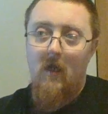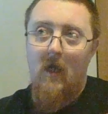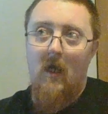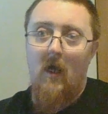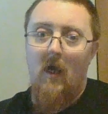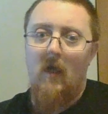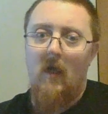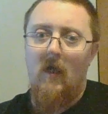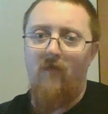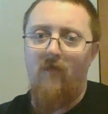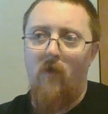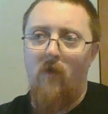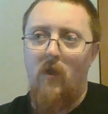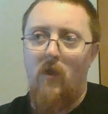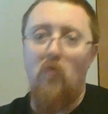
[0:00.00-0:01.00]
Uh, if
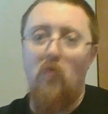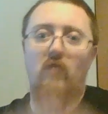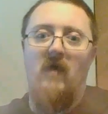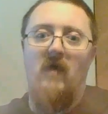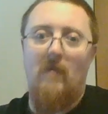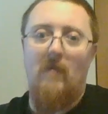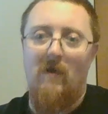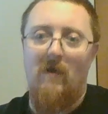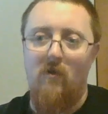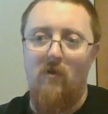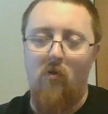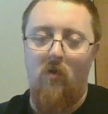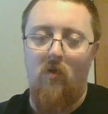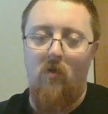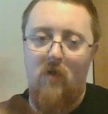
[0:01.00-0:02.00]
you're a huge fan of Mountain Dew,
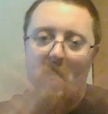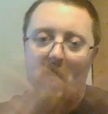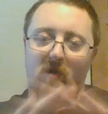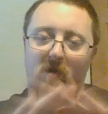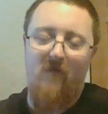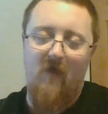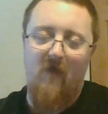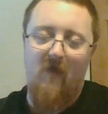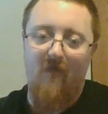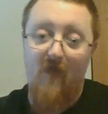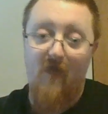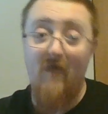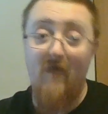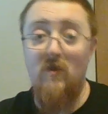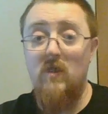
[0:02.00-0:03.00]
you want to try all different kind of
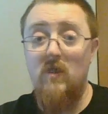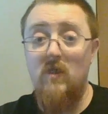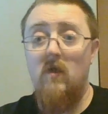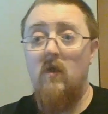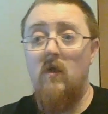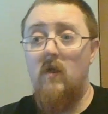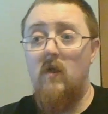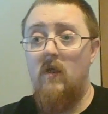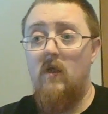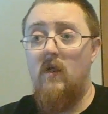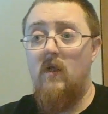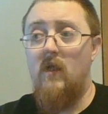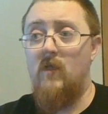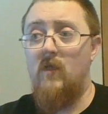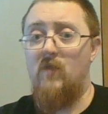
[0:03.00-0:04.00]
flavors,
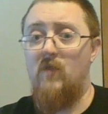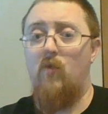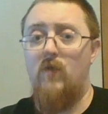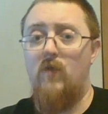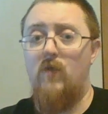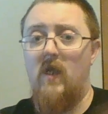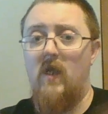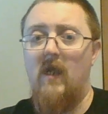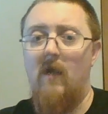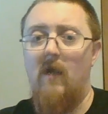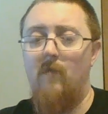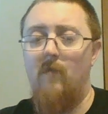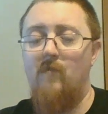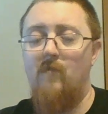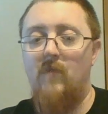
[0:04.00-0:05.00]
it's also worth checking out.